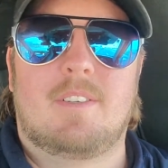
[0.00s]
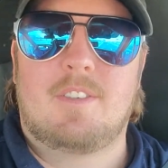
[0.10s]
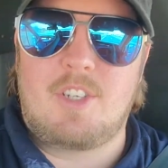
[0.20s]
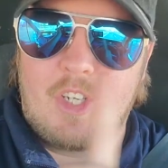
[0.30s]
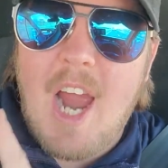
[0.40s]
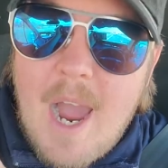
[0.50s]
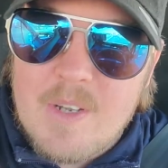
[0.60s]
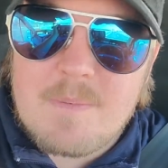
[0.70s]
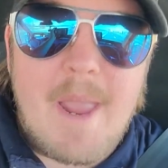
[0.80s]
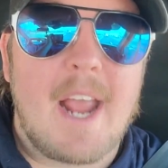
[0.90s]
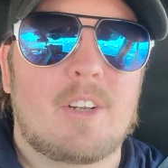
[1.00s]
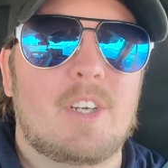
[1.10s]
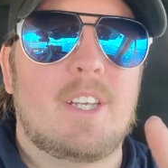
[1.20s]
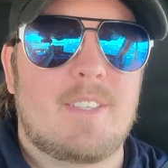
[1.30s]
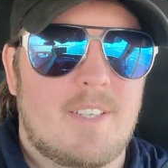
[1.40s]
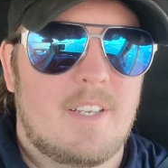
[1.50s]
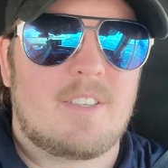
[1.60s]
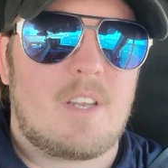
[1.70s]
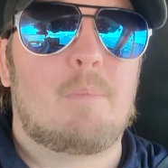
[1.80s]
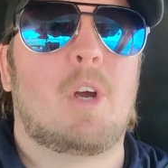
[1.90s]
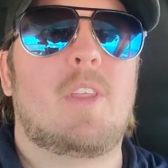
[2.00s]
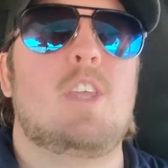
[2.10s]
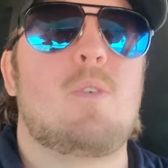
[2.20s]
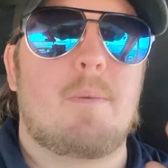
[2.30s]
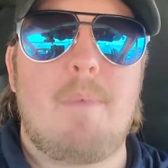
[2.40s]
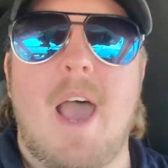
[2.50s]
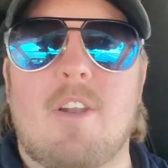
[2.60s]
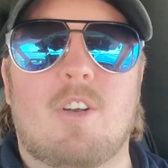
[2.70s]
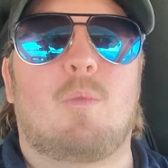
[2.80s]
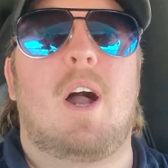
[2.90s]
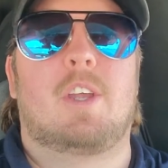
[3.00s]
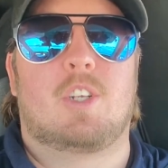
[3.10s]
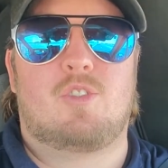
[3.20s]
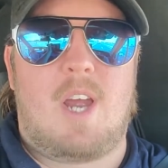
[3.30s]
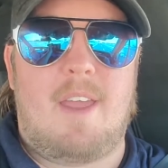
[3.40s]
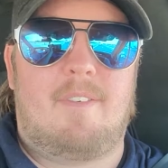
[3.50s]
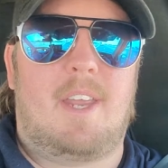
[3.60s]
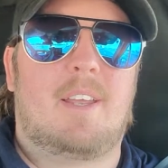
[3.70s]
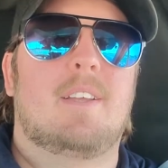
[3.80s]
to your house batteries somewhere that you can monitor while you're driving,